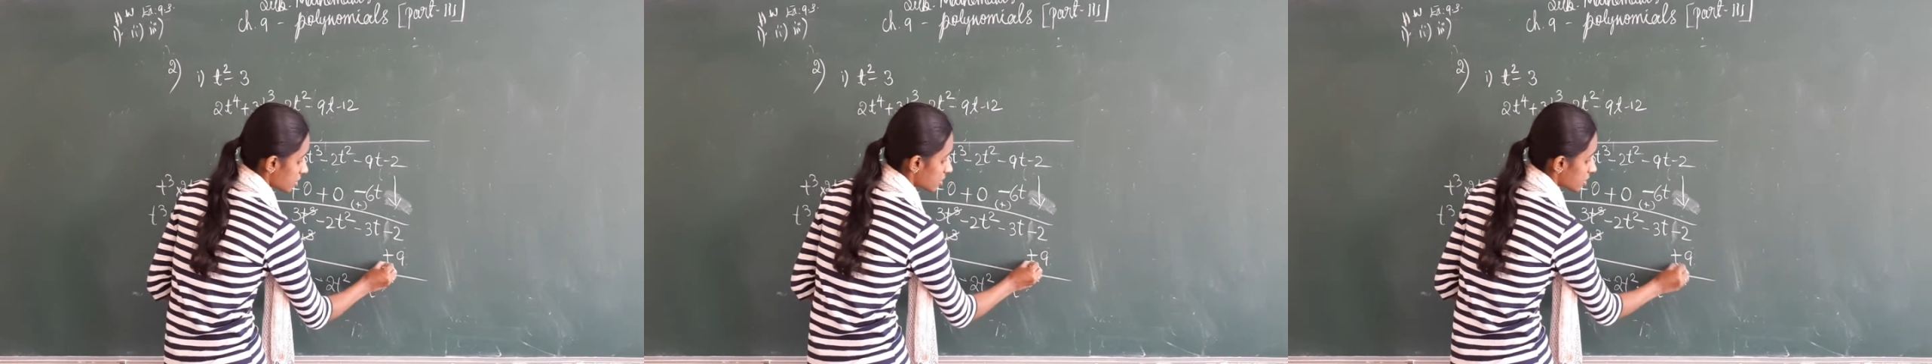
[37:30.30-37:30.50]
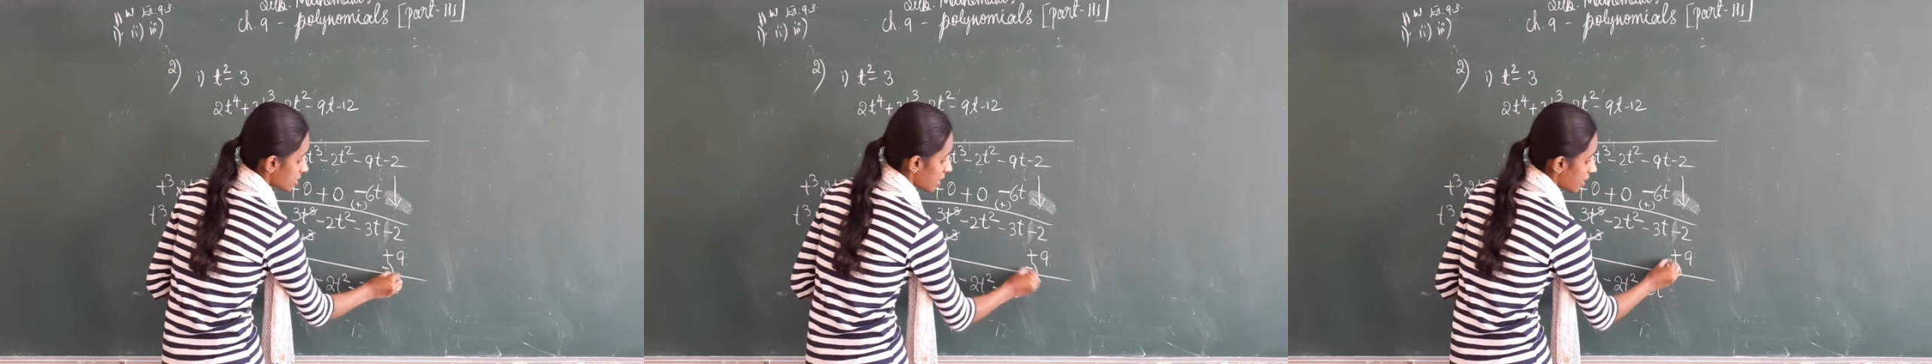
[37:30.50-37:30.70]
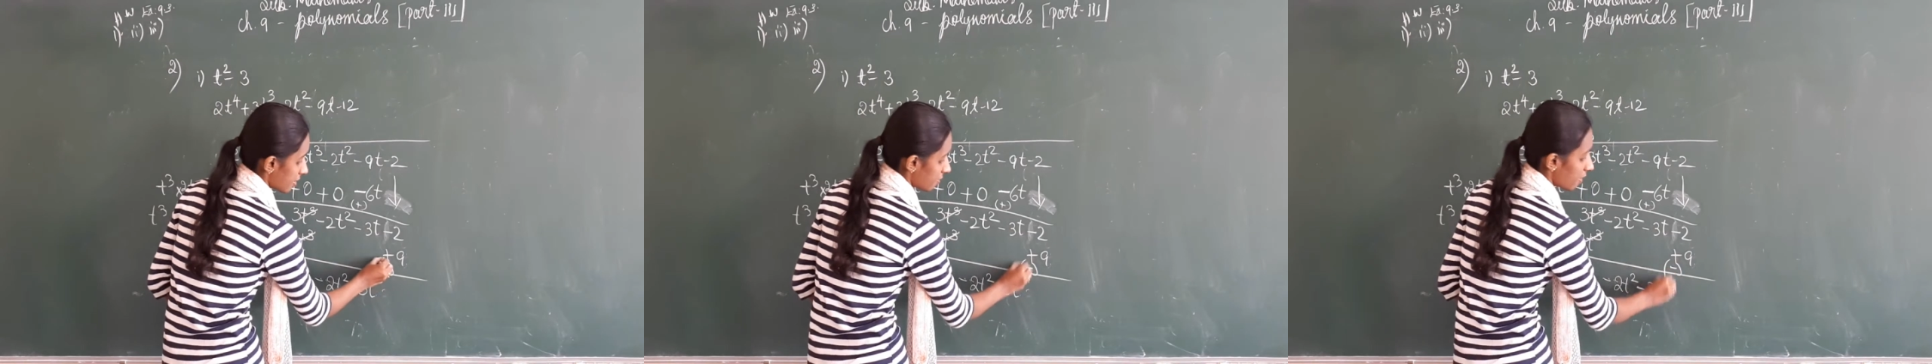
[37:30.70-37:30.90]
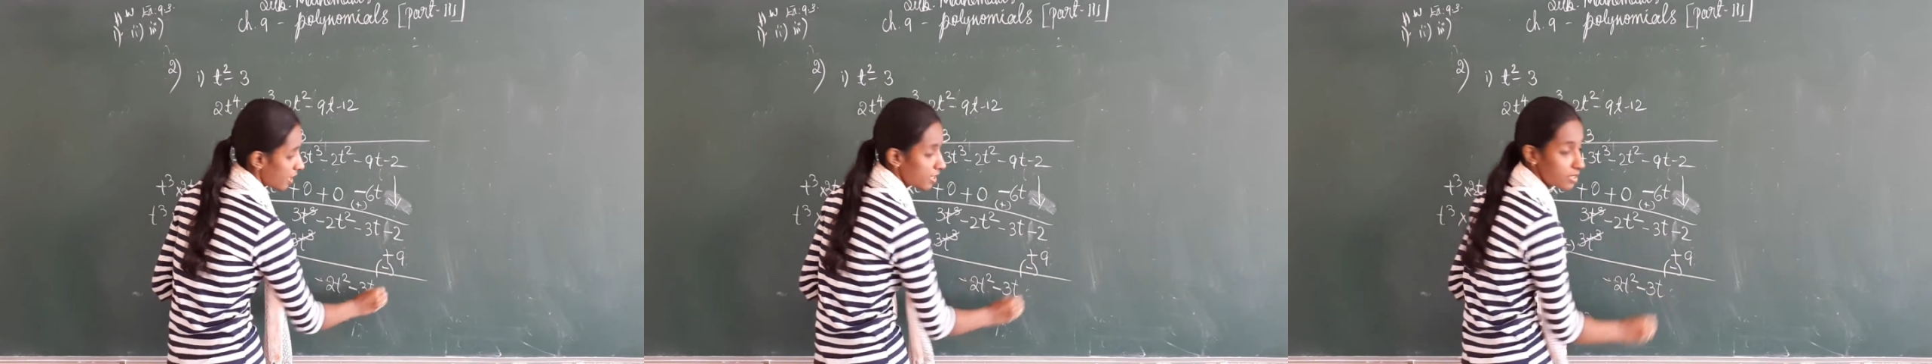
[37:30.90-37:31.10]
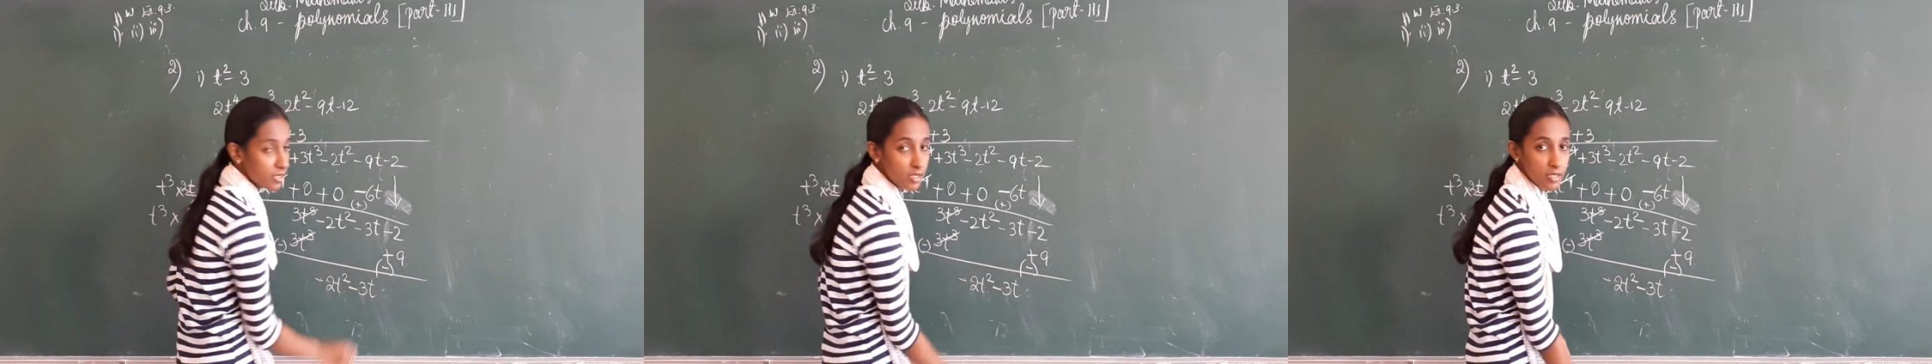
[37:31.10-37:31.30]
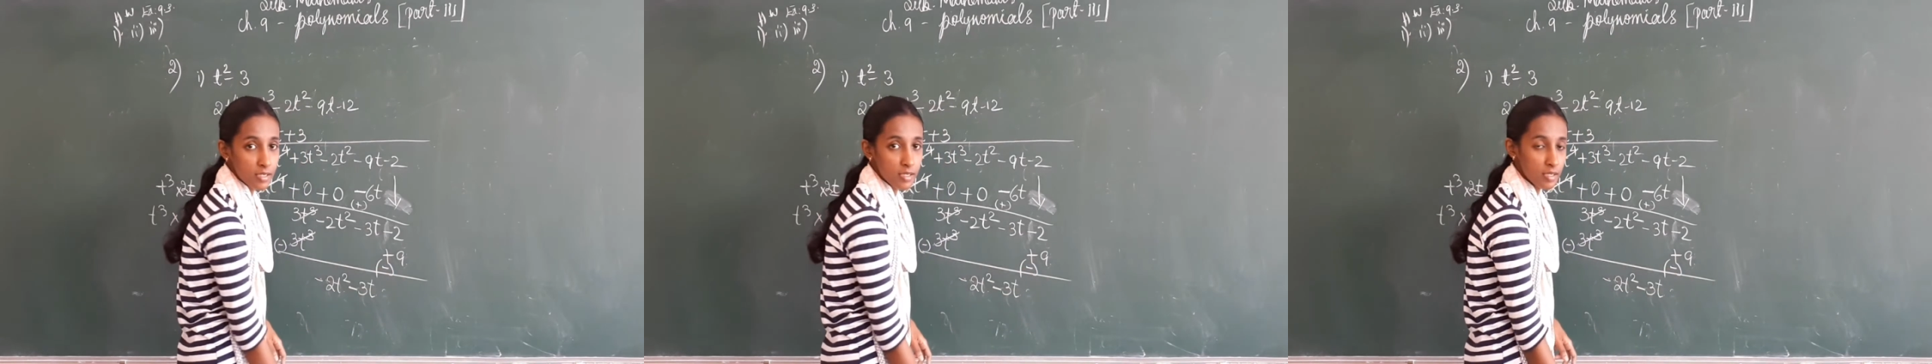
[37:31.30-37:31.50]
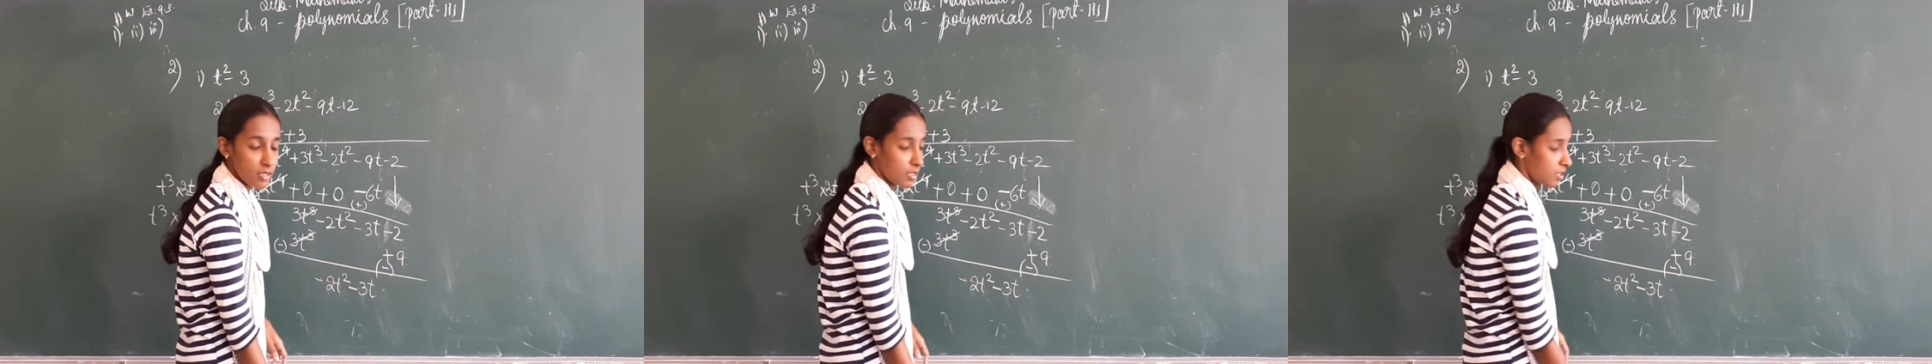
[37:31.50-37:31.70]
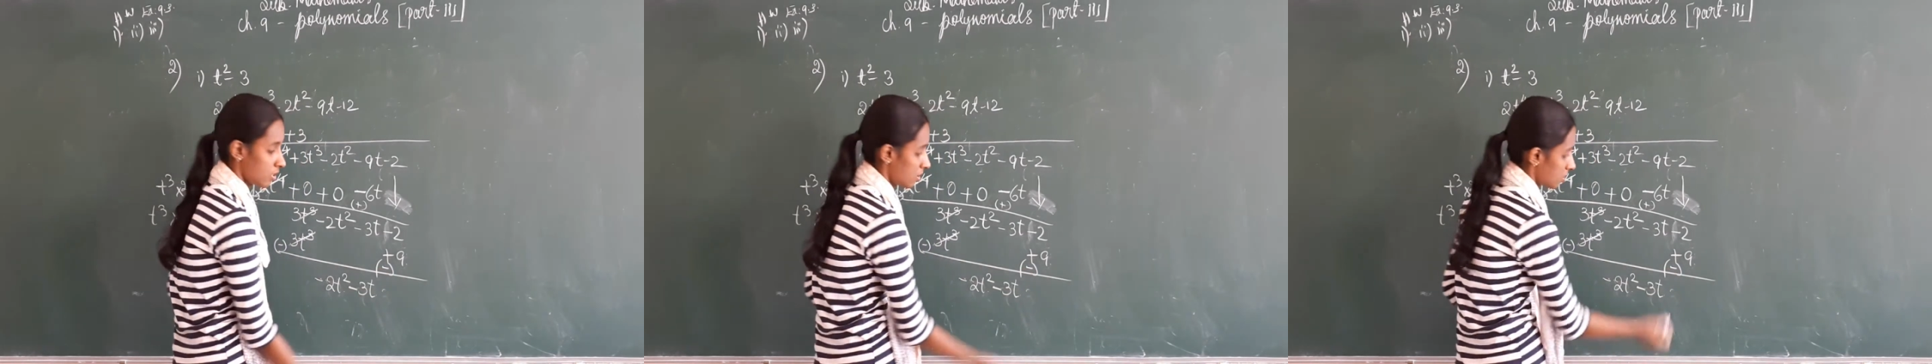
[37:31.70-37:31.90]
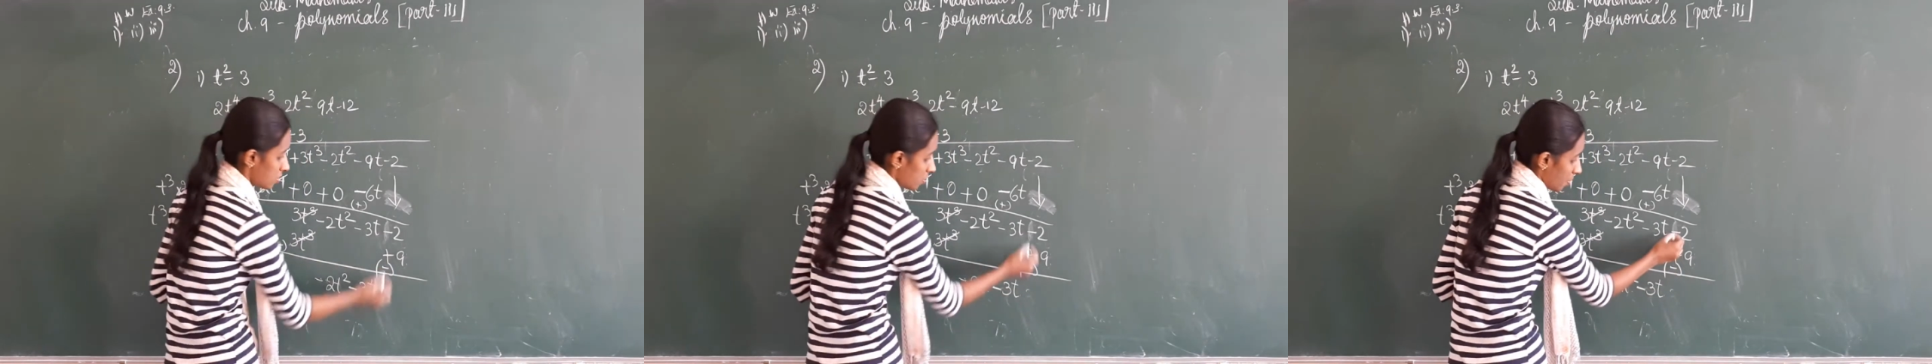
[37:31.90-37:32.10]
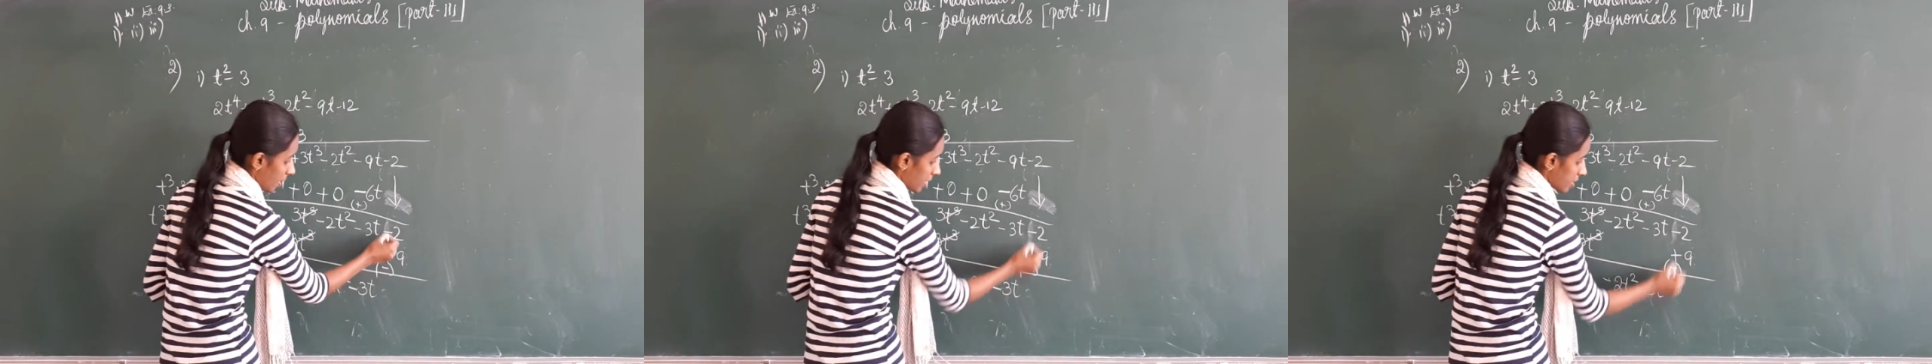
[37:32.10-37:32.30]
the sign, right? So
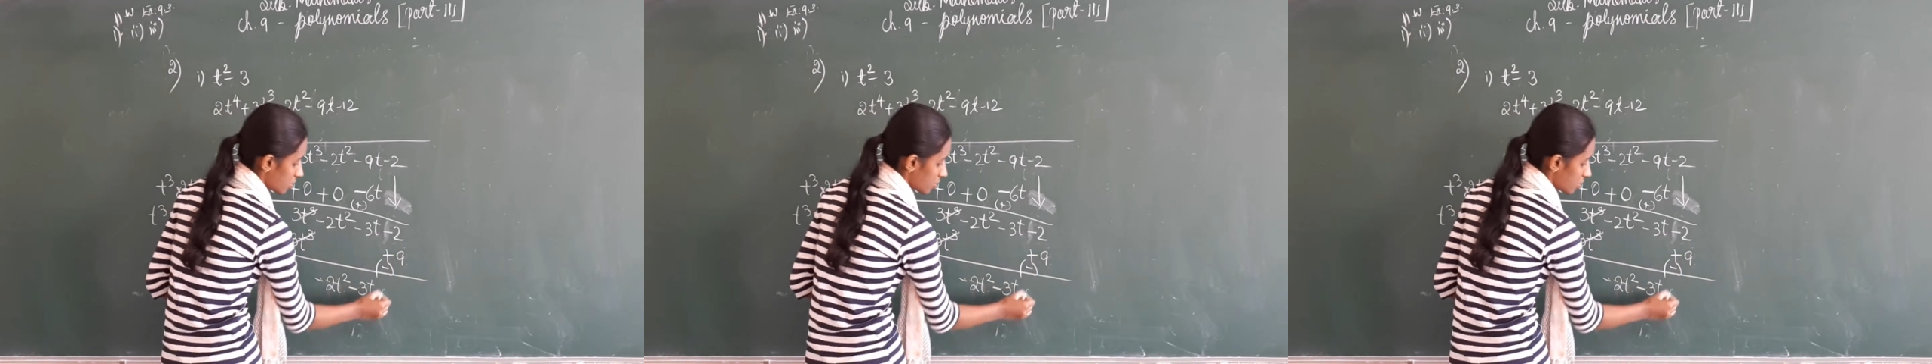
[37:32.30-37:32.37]
minus